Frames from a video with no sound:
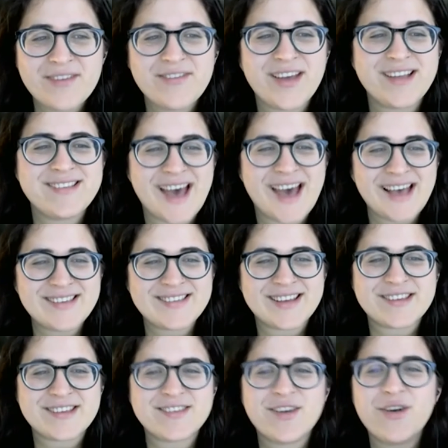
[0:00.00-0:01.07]

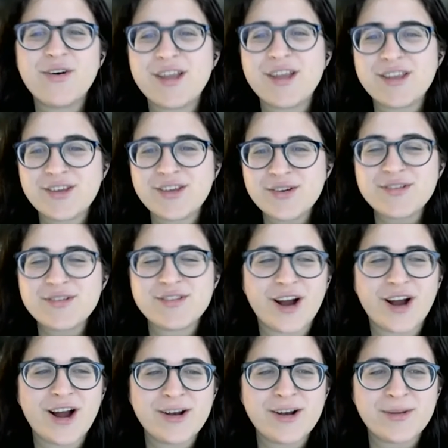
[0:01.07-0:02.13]
Fantastic. So can you
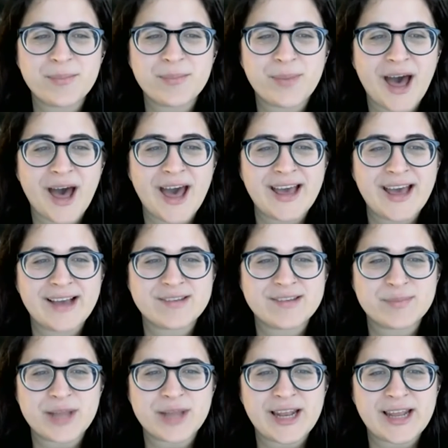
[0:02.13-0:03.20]
start by
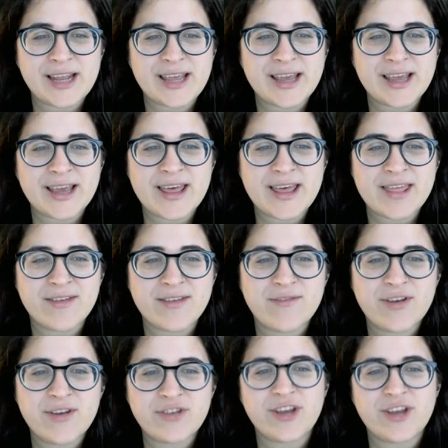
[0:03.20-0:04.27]
explaining the
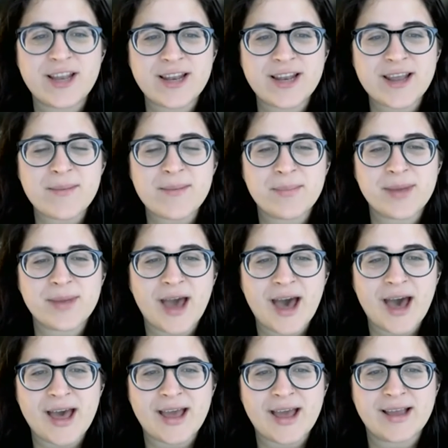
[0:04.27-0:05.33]
vision
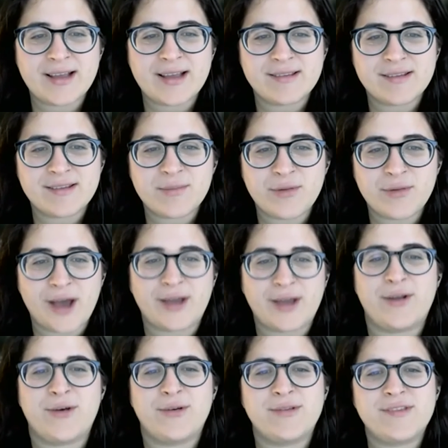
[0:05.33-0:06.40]
behind
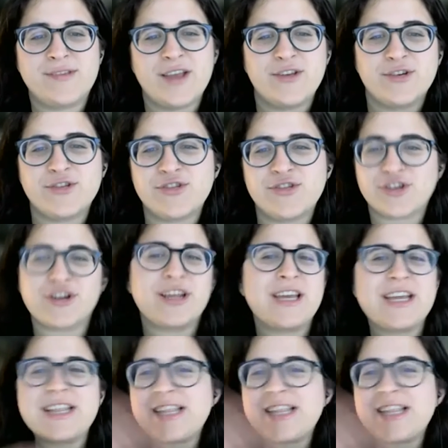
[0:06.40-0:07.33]
Merakinos and your journey